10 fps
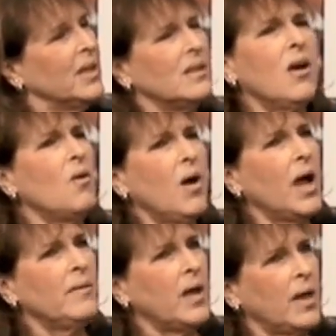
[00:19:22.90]
no,
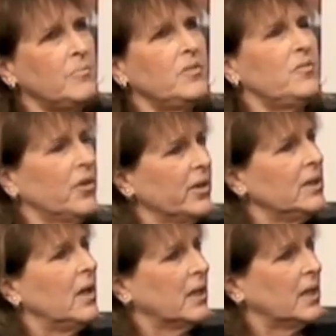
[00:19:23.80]
I've been very
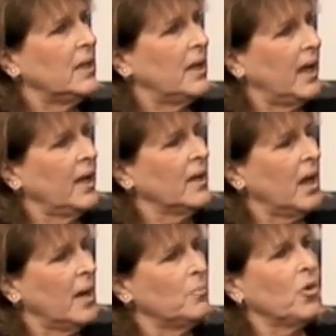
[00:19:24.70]
lucky, and
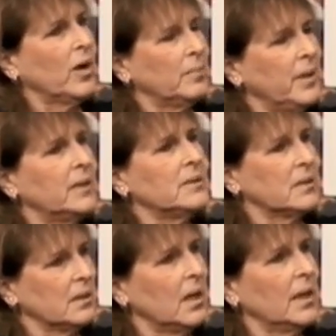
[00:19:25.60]
I'm recommended
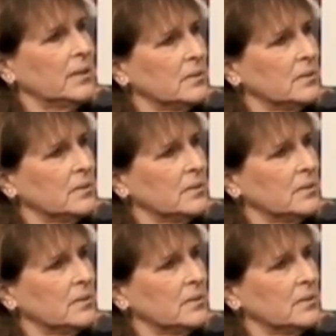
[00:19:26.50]
a lot.